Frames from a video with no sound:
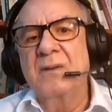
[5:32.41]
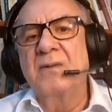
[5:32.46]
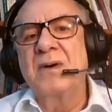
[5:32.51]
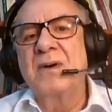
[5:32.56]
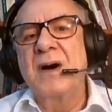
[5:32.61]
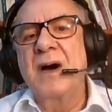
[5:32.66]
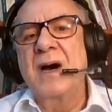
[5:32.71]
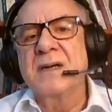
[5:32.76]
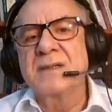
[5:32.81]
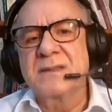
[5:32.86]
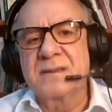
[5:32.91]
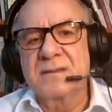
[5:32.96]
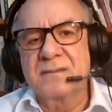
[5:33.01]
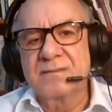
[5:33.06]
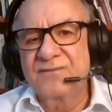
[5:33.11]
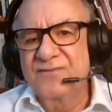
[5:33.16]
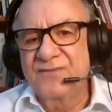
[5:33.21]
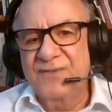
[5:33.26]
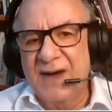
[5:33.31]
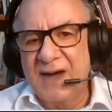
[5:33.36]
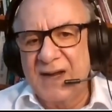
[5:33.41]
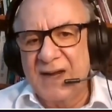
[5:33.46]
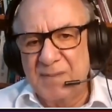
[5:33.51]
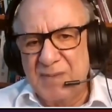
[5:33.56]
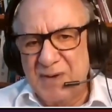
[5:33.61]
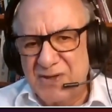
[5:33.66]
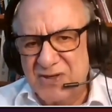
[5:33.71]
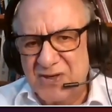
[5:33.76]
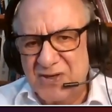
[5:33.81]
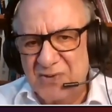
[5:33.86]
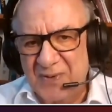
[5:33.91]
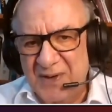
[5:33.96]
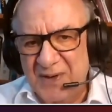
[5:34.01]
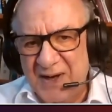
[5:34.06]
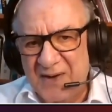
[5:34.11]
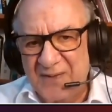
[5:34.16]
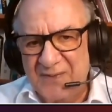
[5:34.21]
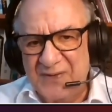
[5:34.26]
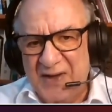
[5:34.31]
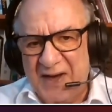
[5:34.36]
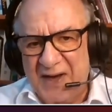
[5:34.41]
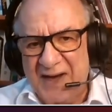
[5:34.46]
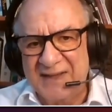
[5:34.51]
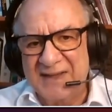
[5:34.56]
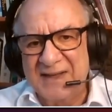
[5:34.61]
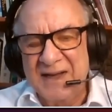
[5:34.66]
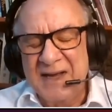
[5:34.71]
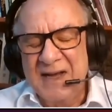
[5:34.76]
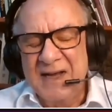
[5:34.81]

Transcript: was very much aware of that